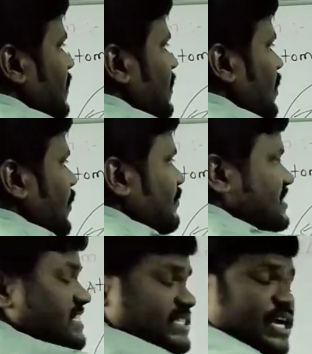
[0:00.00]
which
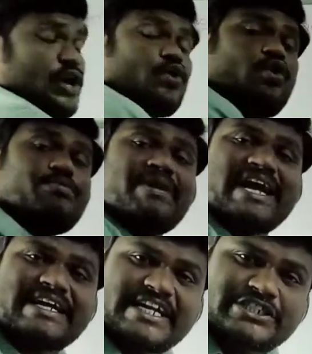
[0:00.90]
is Coulombic
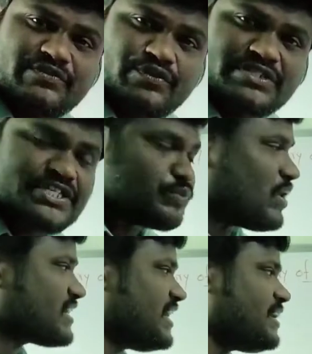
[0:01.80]
attraction force is what
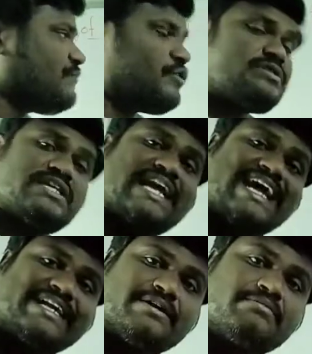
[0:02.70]
kind of force in
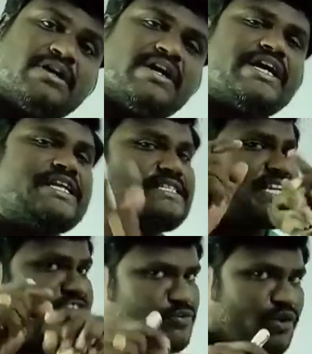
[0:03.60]
atom? It is an
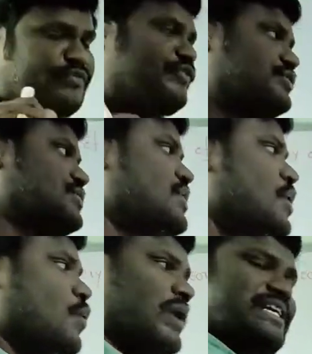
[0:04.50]
inward force.
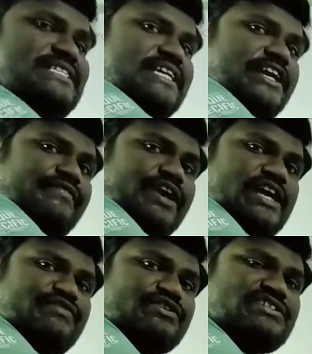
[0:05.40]
What is centrifugal
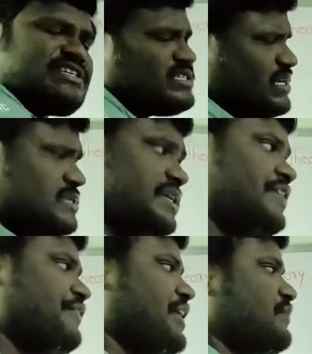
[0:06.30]
forces?
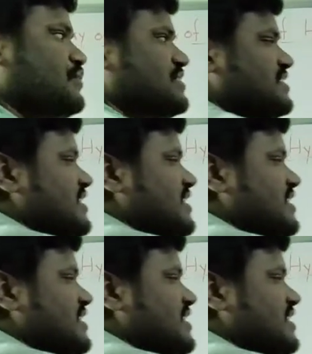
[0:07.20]
Centrifugal forces is